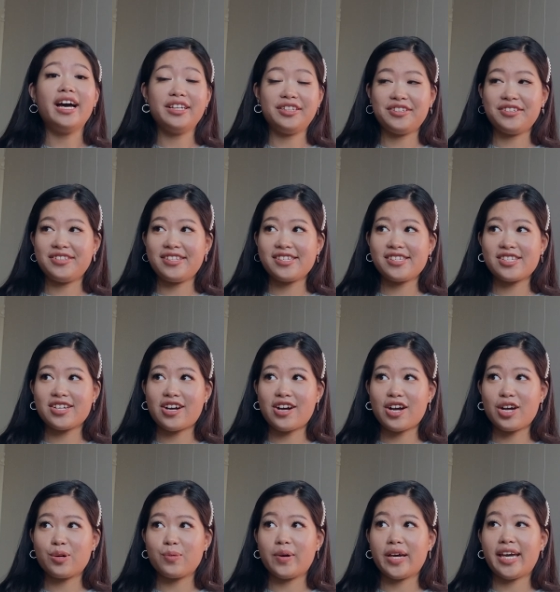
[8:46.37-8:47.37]
learned this the
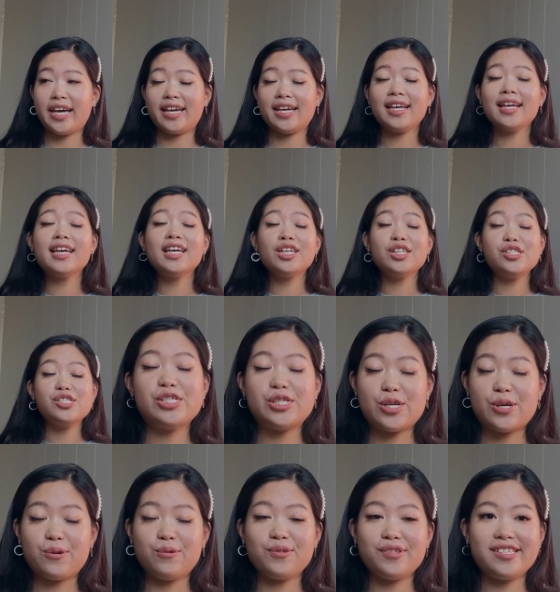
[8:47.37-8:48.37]
hard way.
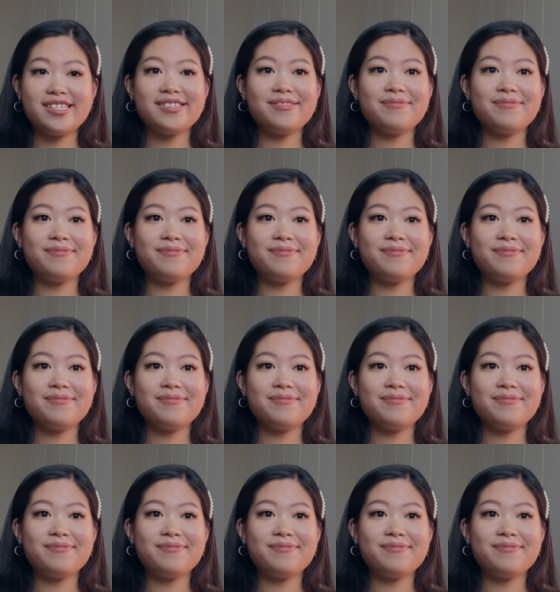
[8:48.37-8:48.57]
Don't